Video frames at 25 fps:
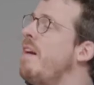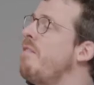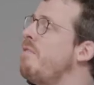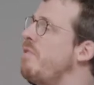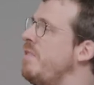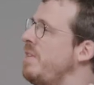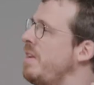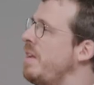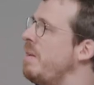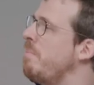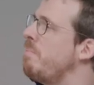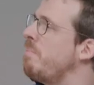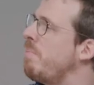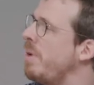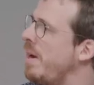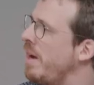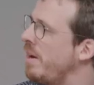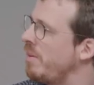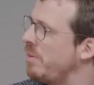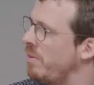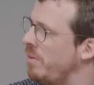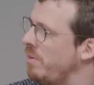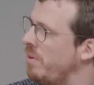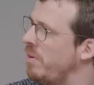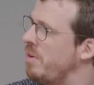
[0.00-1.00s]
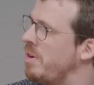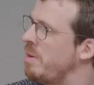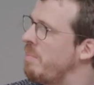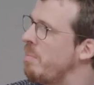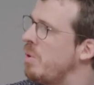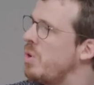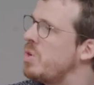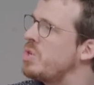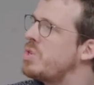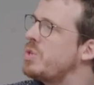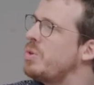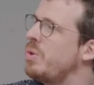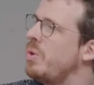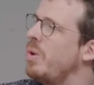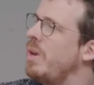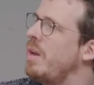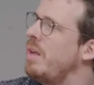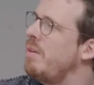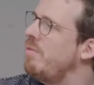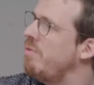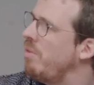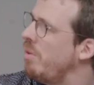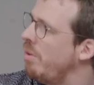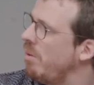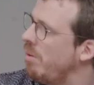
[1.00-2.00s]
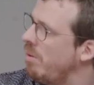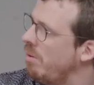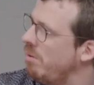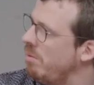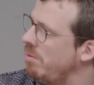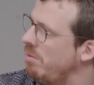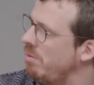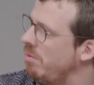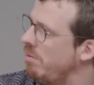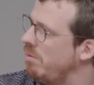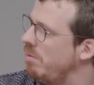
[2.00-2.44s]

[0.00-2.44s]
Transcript: have an impact on an emotional level.